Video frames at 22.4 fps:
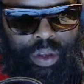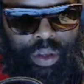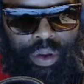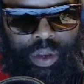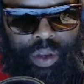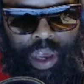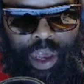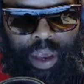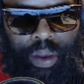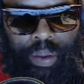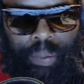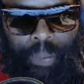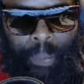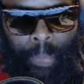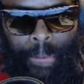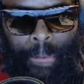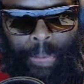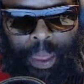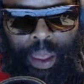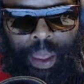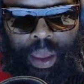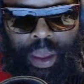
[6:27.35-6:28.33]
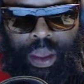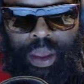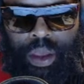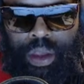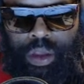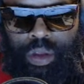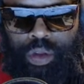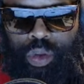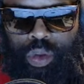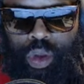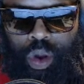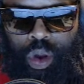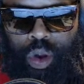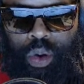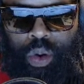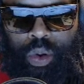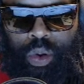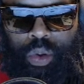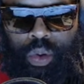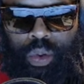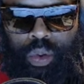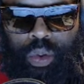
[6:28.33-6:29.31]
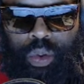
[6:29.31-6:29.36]
Okay,
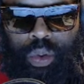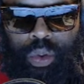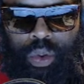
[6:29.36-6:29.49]
so